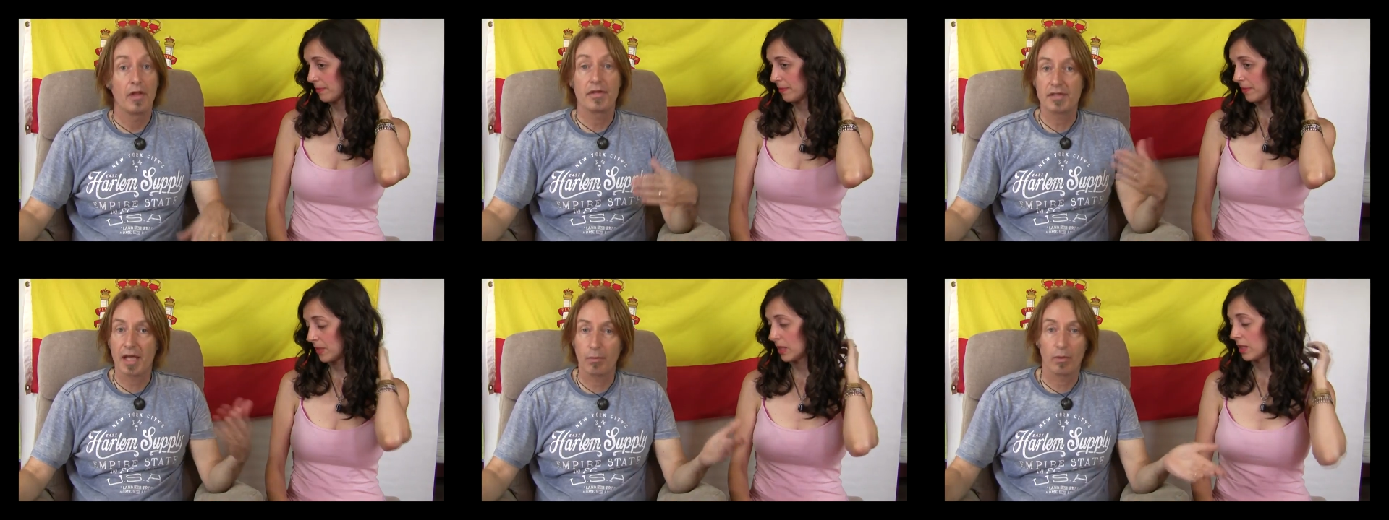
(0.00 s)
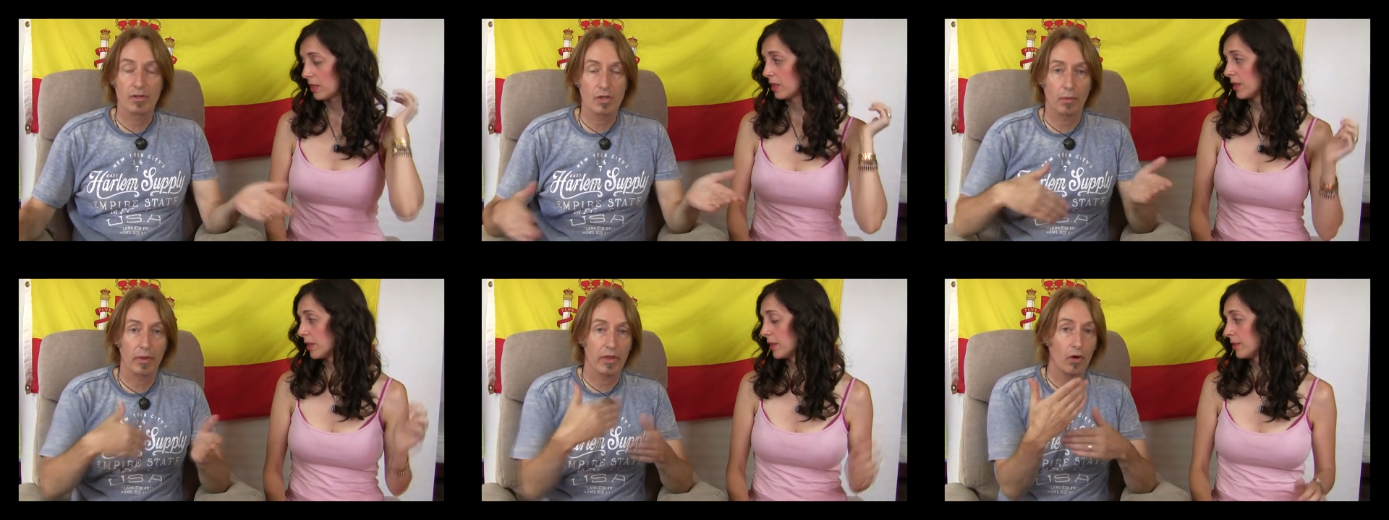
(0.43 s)
Speaker 1: the same
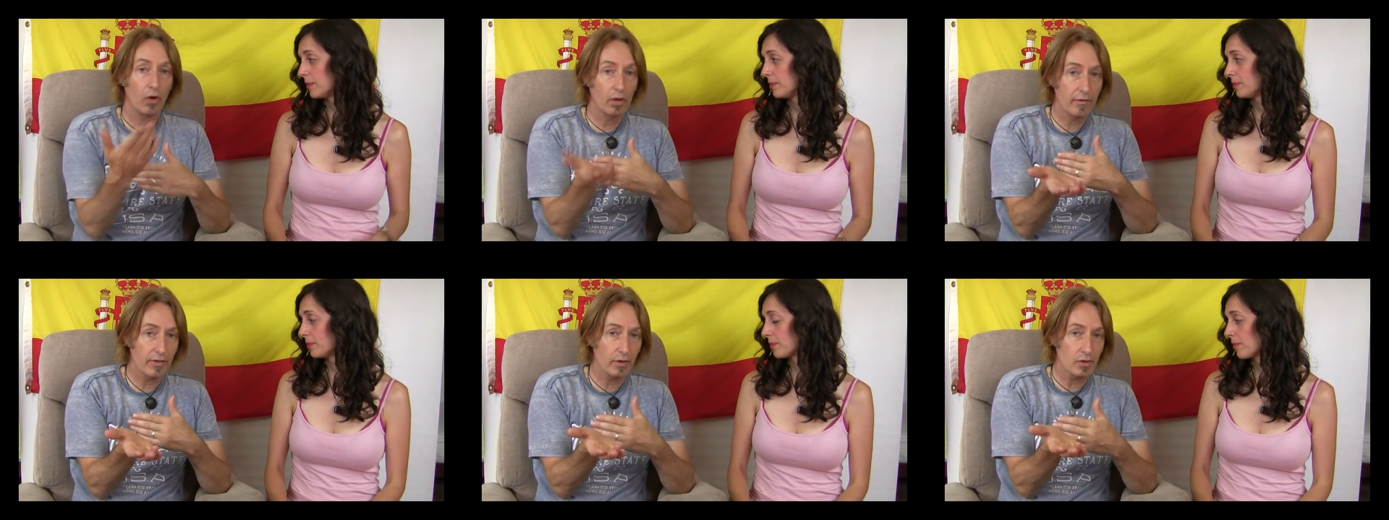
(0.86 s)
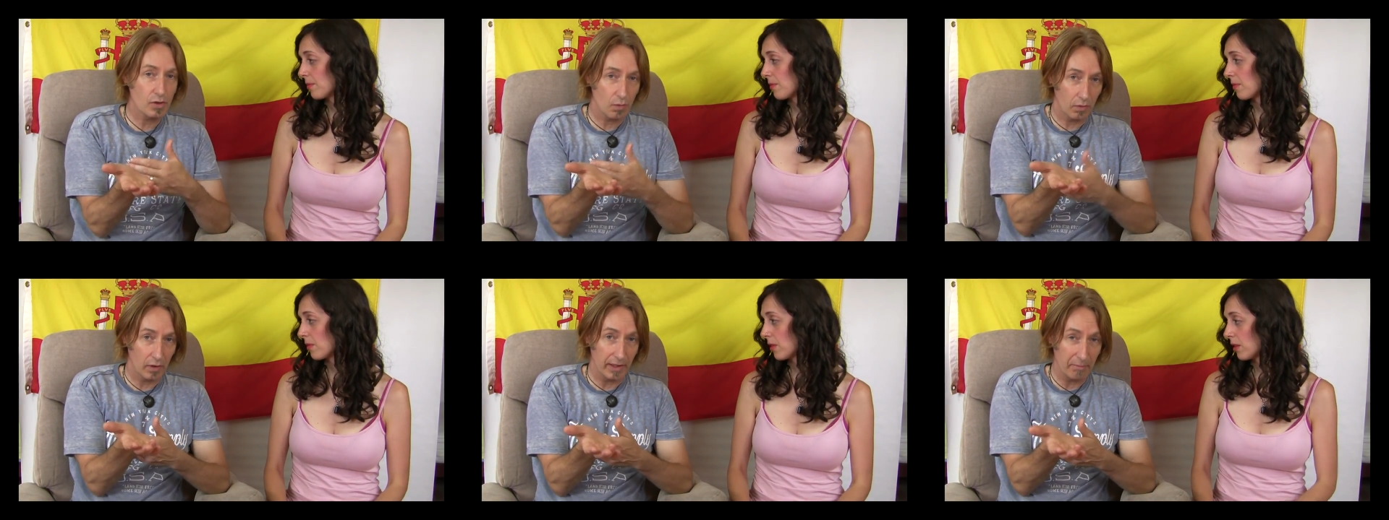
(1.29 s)
with all of
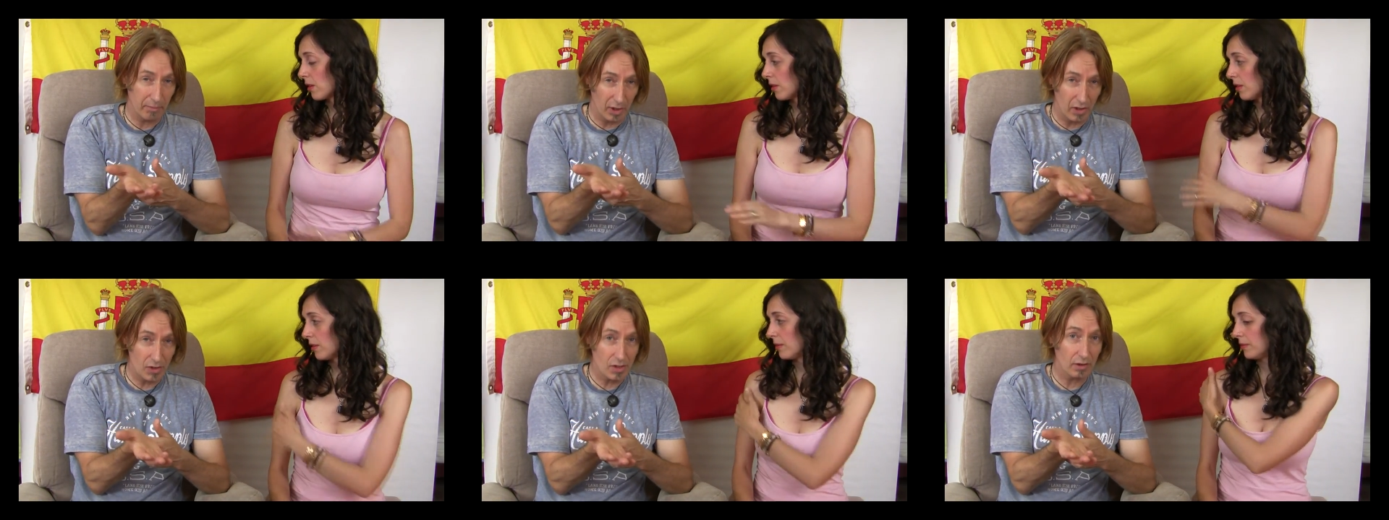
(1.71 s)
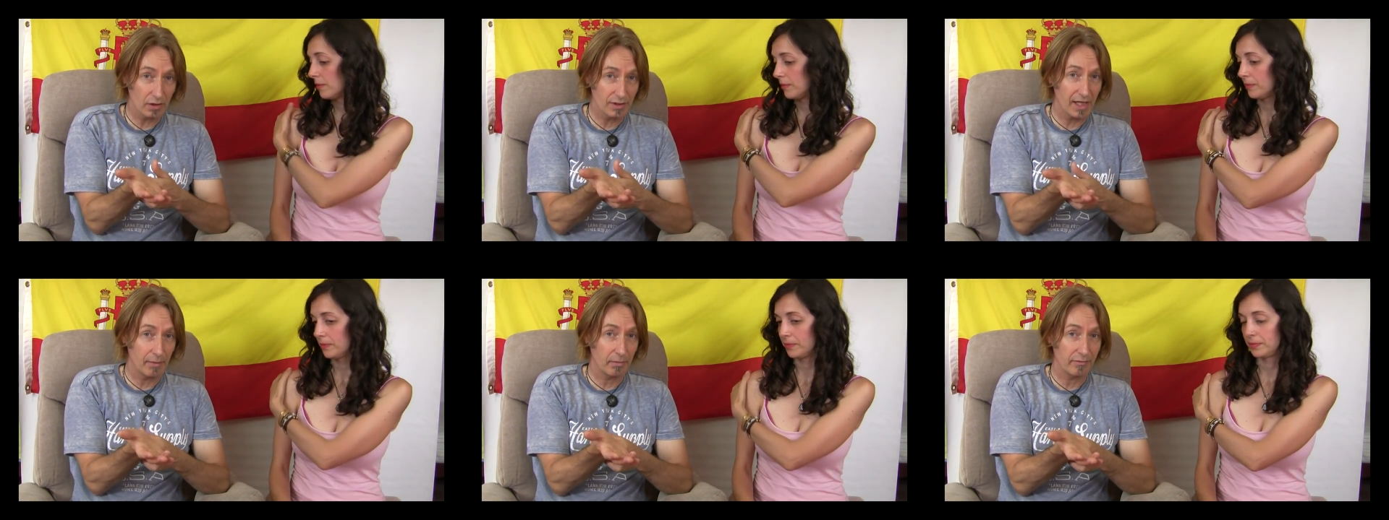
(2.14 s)
those impersonal
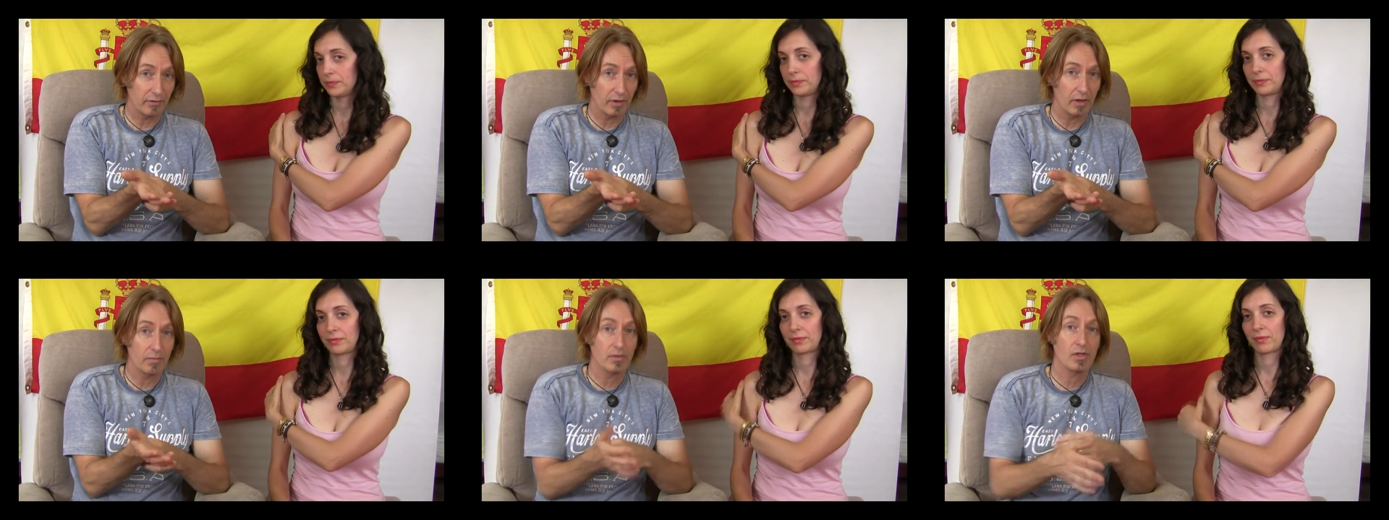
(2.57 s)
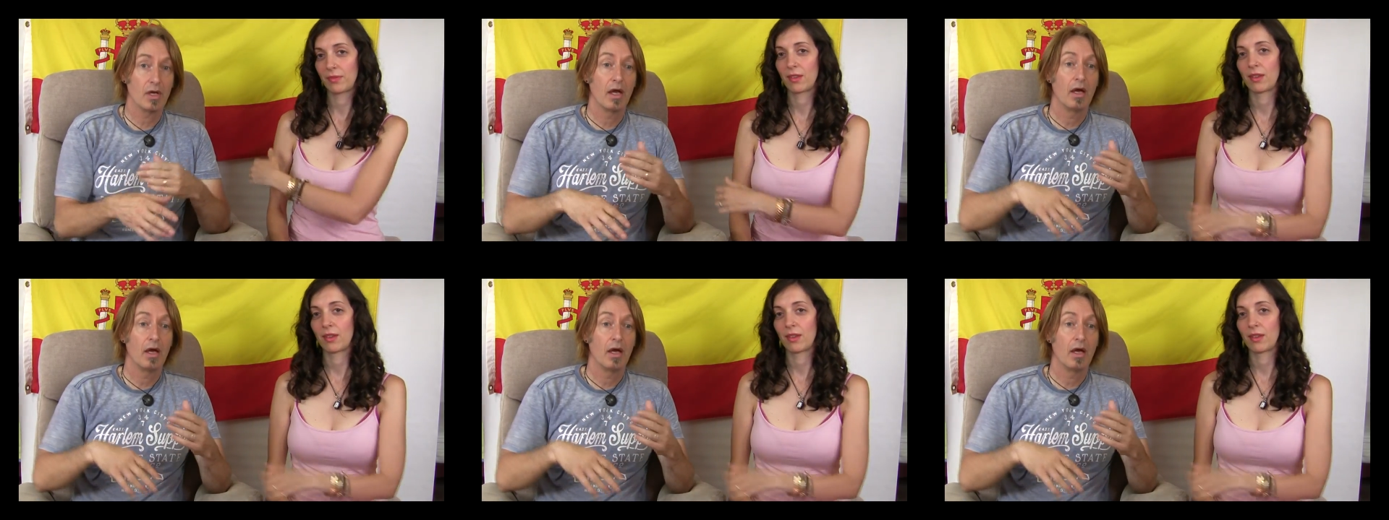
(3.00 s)
type of verbs.